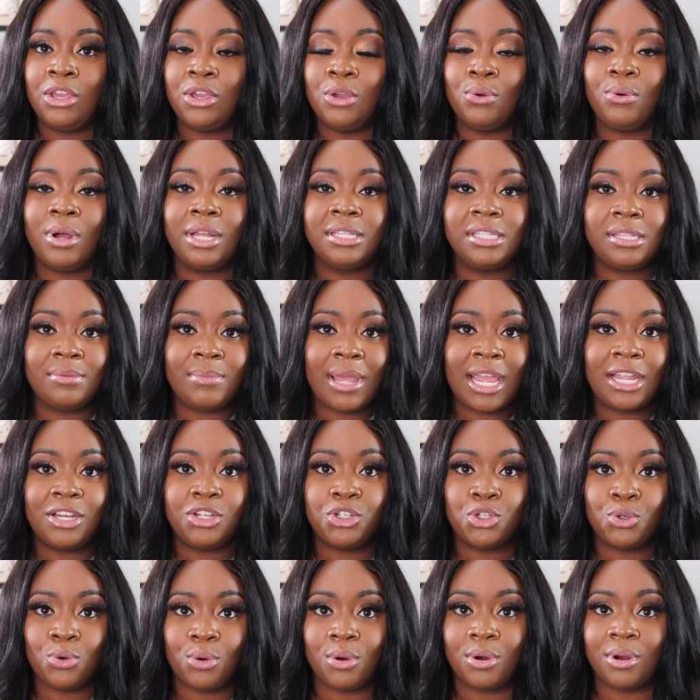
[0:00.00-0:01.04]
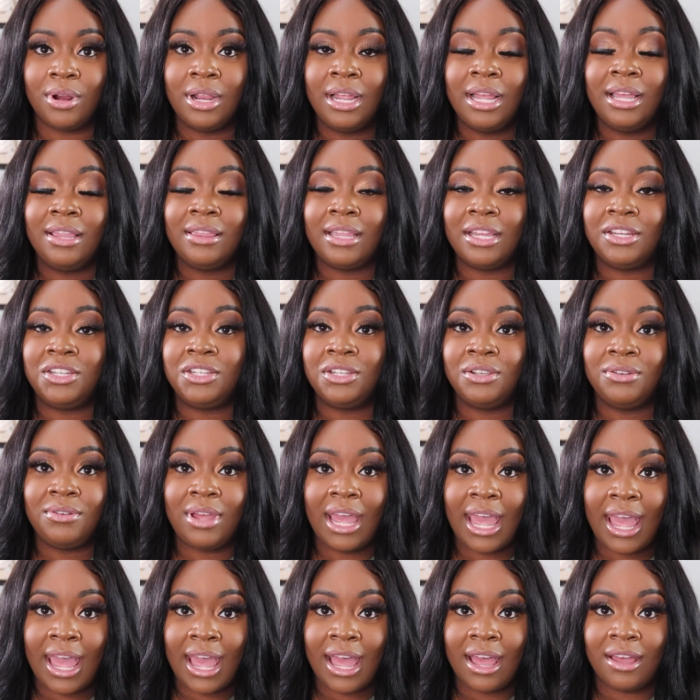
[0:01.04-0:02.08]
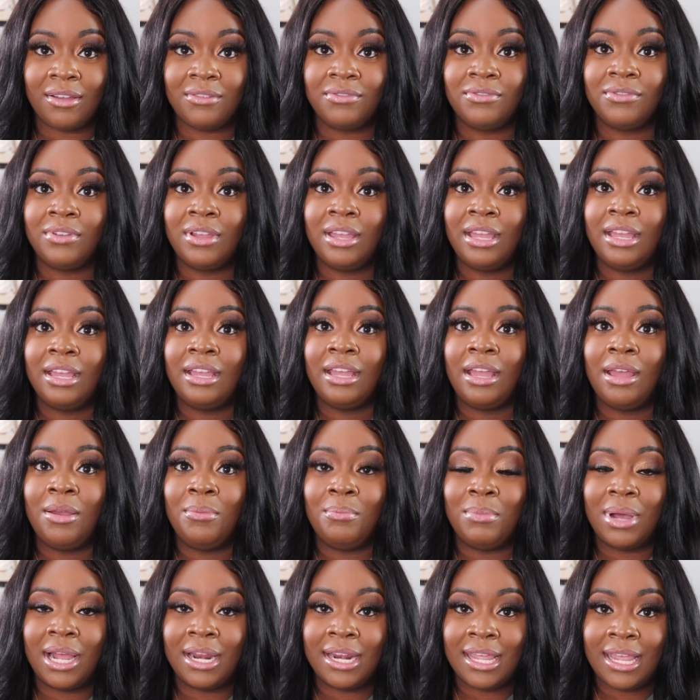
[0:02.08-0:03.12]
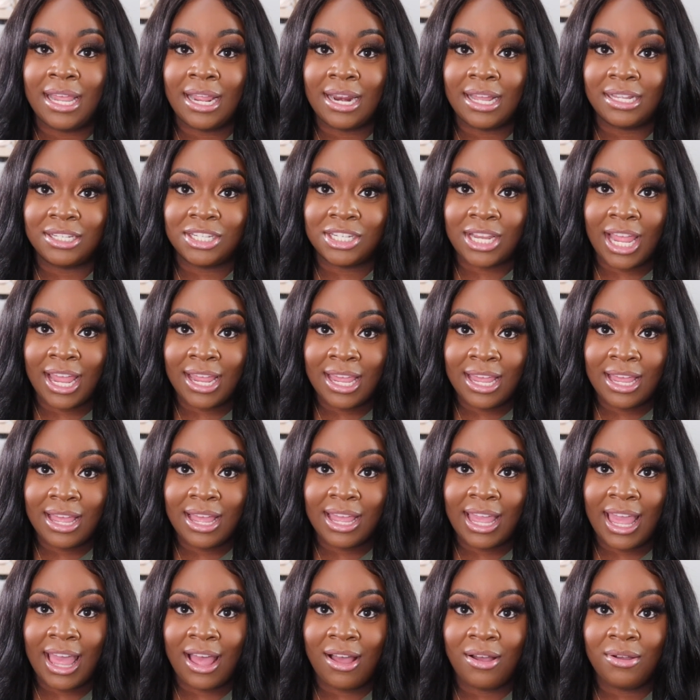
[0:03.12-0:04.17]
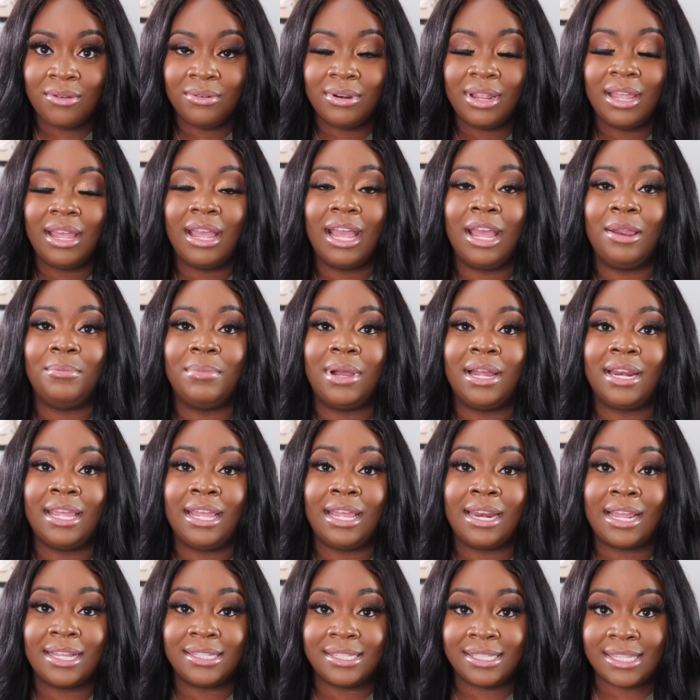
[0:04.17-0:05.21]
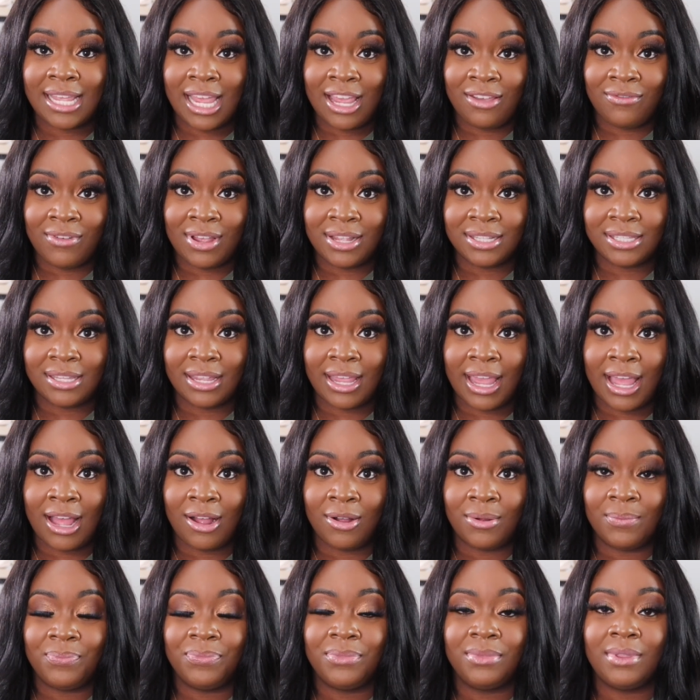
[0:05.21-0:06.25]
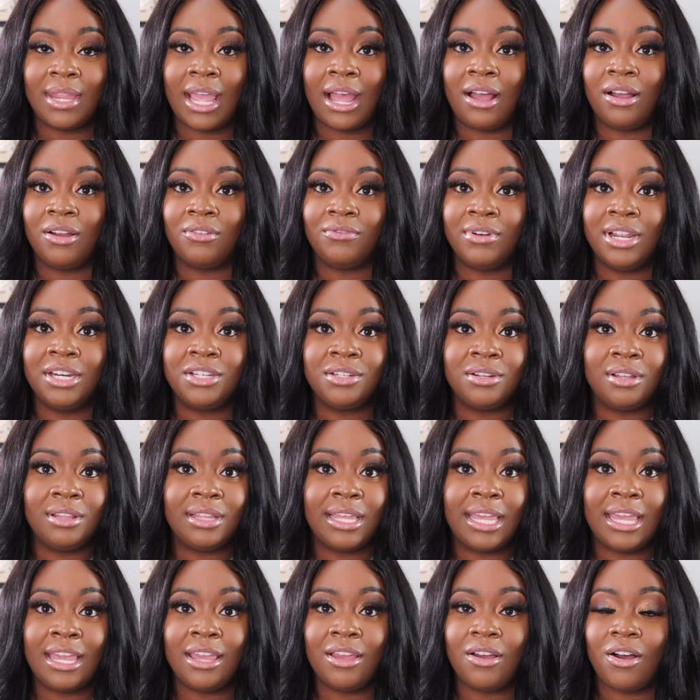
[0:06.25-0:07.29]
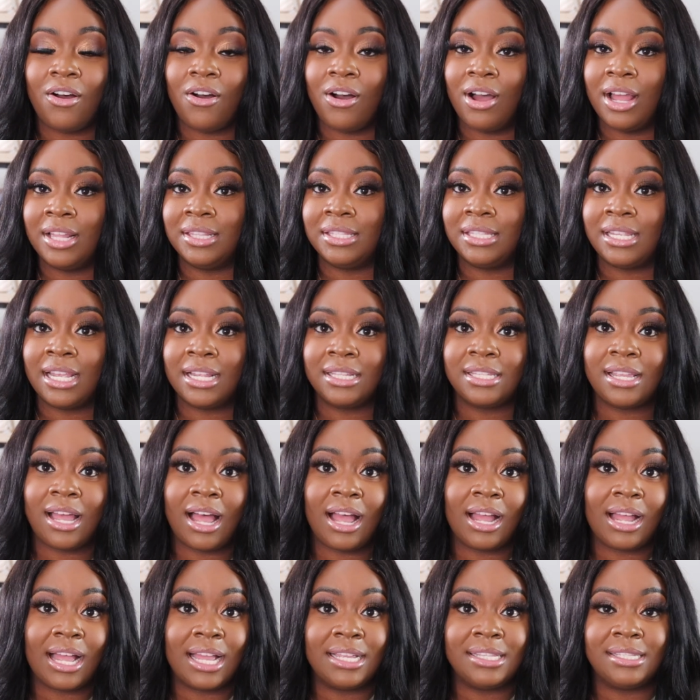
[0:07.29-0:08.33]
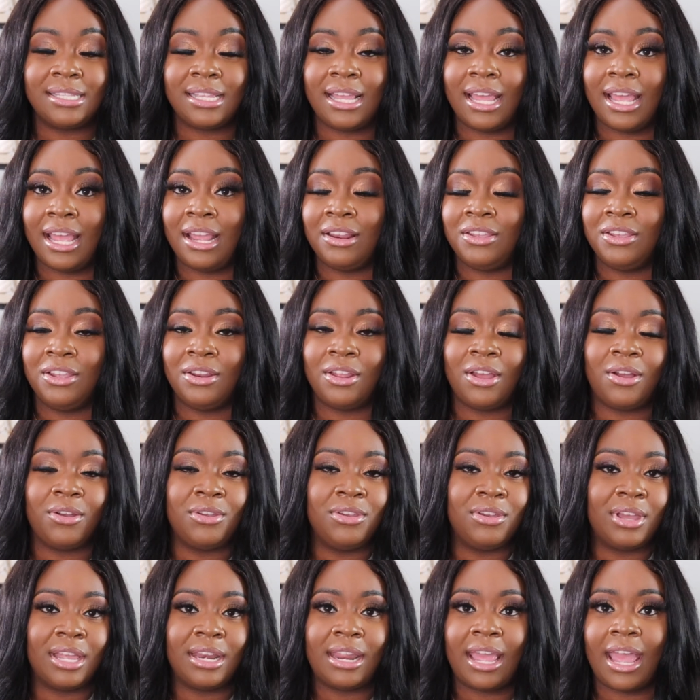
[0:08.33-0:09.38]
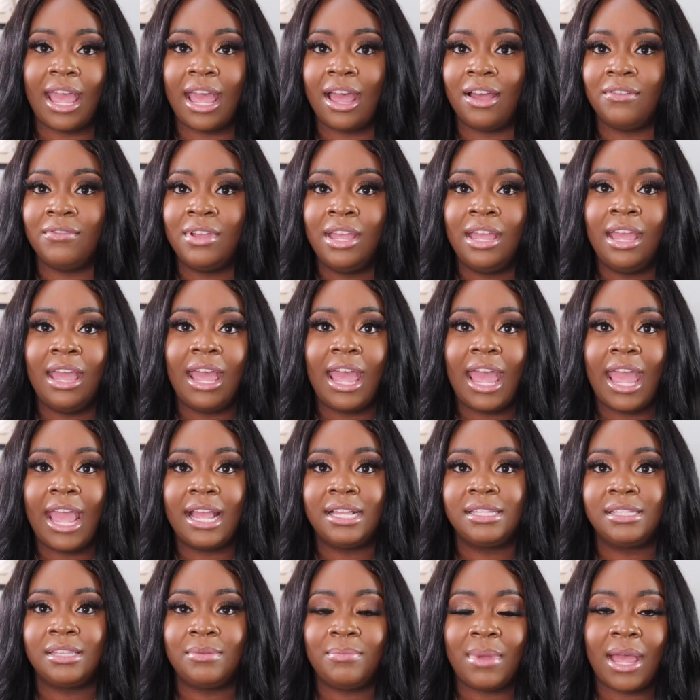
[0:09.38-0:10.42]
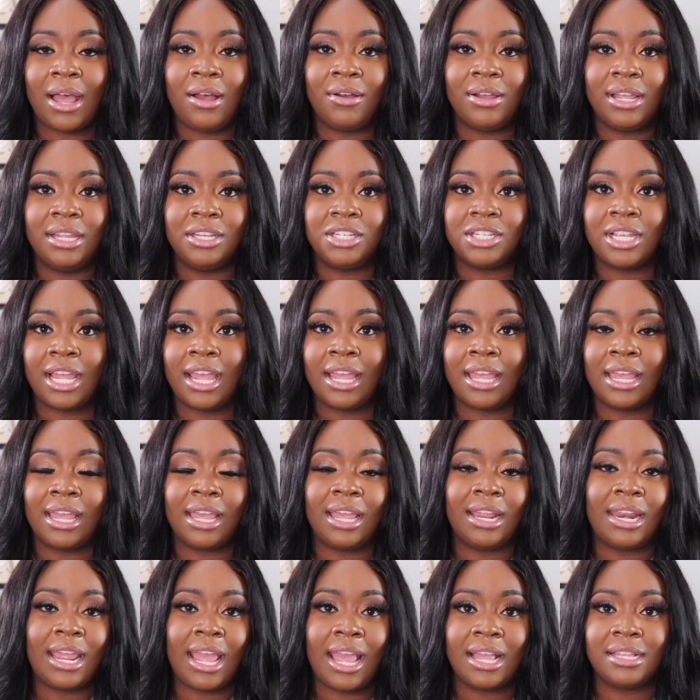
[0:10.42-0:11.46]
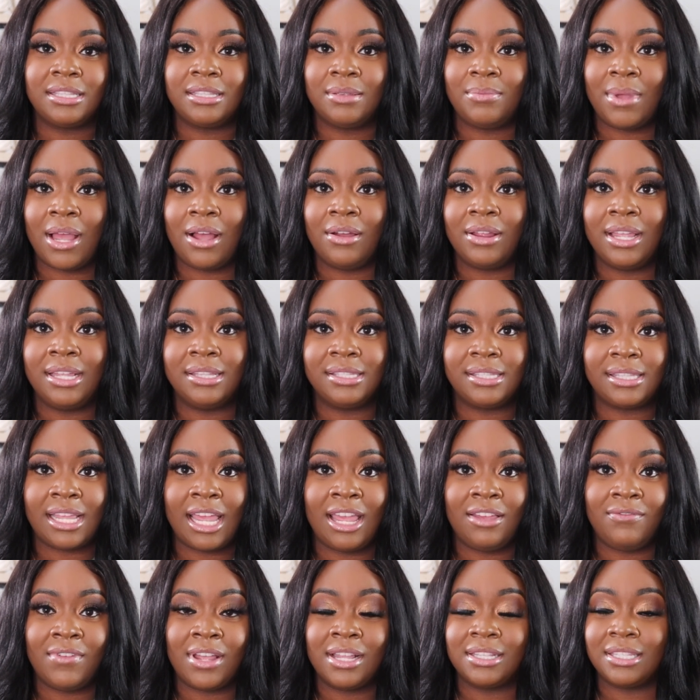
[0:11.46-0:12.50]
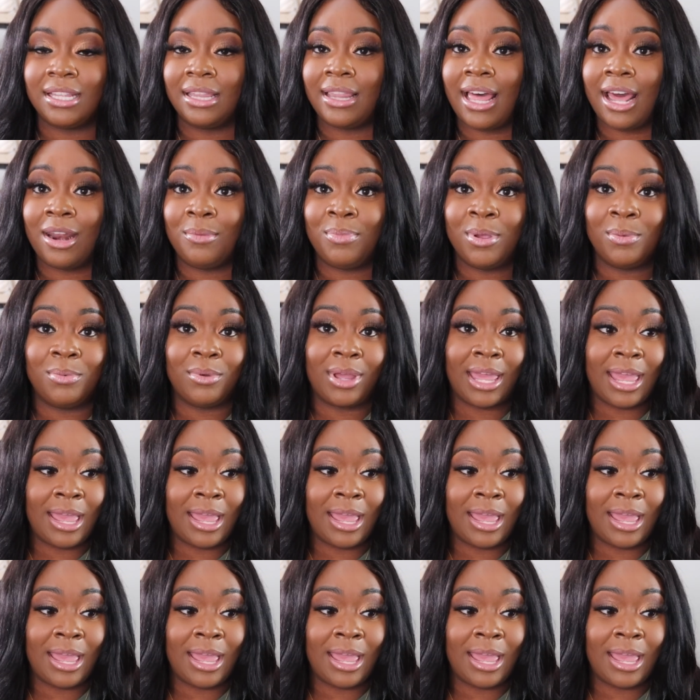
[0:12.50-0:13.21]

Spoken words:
you want to make sure that you have money in a checking account and money in a savings account. Now, originally on TikTok, I said, you can have X amount in checking and X amount in savings. A lot of people